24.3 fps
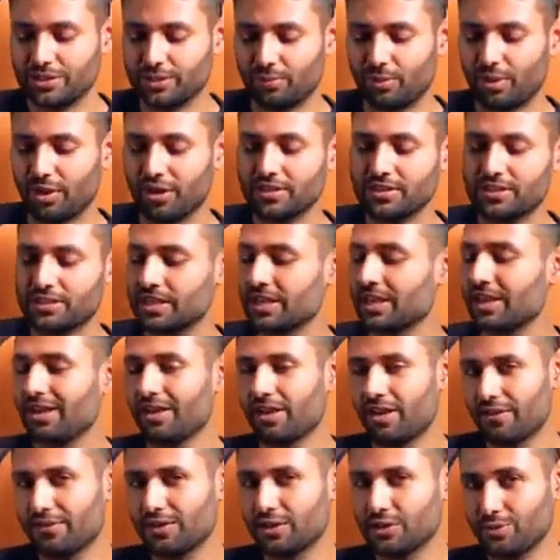the price
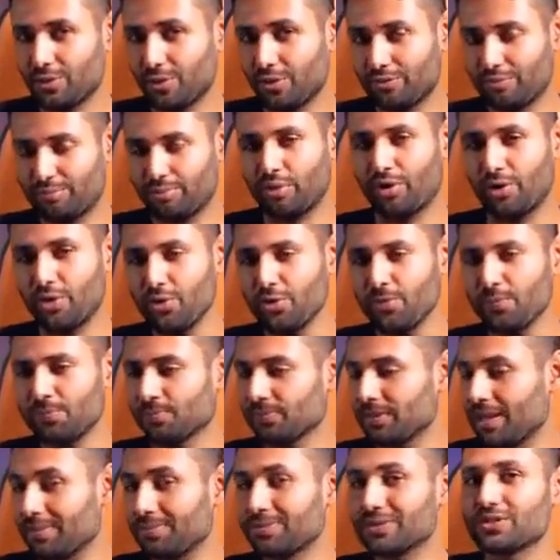of the 12 Pro,
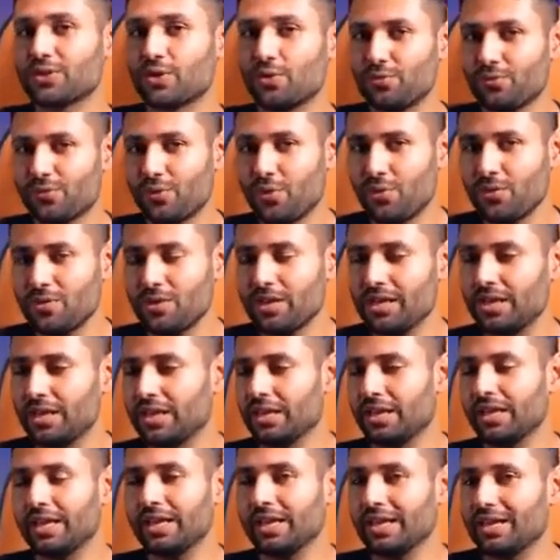Apple's own phone,
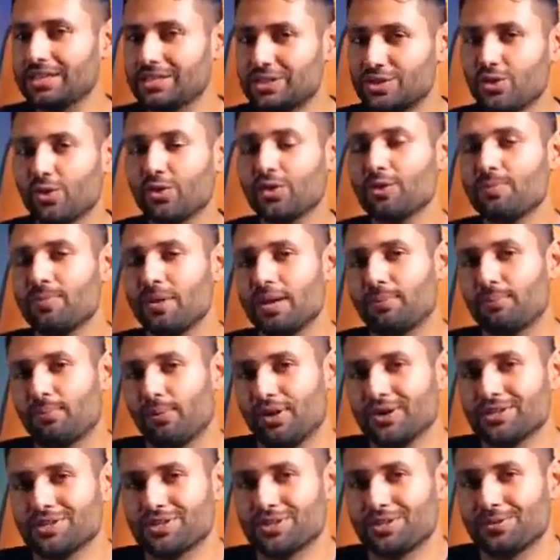is not a big
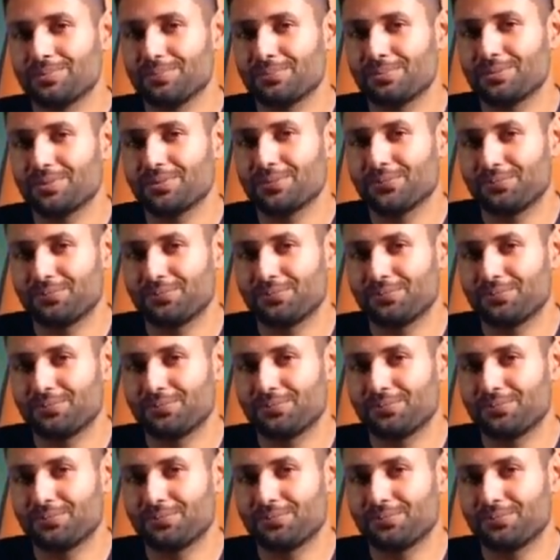price jump.